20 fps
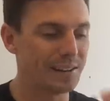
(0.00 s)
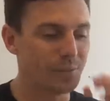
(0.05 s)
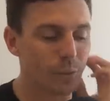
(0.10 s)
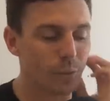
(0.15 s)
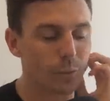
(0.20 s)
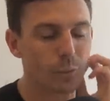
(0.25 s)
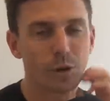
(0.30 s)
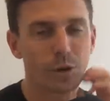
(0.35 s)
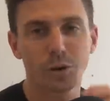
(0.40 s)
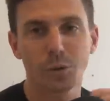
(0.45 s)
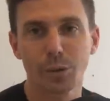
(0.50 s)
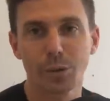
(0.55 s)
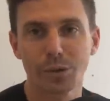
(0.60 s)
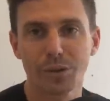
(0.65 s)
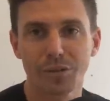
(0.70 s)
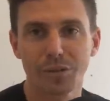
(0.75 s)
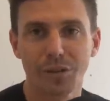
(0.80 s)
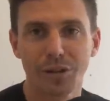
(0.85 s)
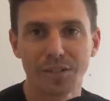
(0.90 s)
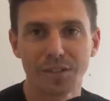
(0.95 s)
what
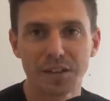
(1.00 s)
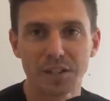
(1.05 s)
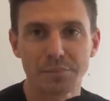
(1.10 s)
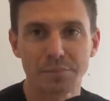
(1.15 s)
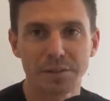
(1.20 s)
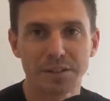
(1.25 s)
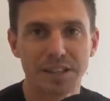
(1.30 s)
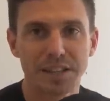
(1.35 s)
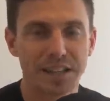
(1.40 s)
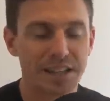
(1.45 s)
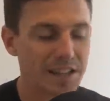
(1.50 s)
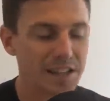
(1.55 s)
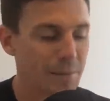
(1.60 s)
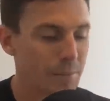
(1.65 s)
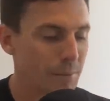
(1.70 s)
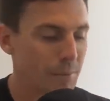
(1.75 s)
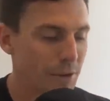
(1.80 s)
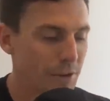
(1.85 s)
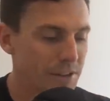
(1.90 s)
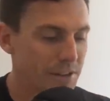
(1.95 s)
qualified this
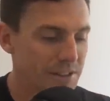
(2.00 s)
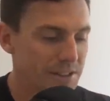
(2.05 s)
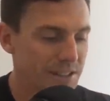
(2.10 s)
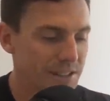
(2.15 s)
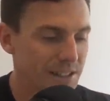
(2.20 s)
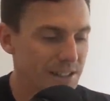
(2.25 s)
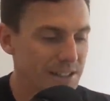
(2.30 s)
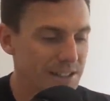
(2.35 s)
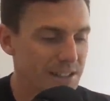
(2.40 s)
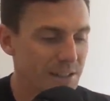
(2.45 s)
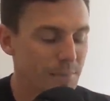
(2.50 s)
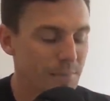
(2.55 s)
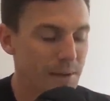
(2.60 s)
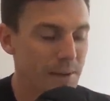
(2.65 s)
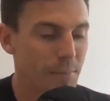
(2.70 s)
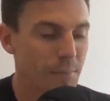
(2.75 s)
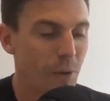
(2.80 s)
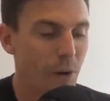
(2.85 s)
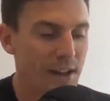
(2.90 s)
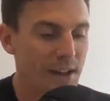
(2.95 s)
particular bloke to
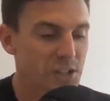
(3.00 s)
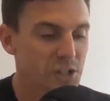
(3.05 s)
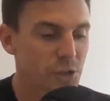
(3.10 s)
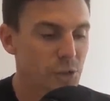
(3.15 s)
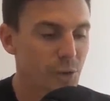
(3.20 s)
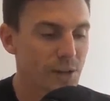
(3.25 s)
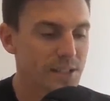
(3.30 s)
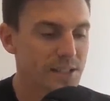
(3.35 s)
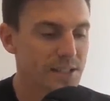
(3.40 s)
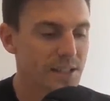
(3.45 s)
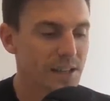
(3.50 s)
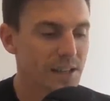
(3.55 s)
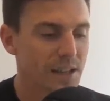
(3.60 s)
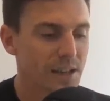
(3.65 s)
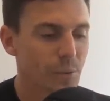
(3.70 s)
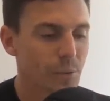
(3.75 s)
be my choice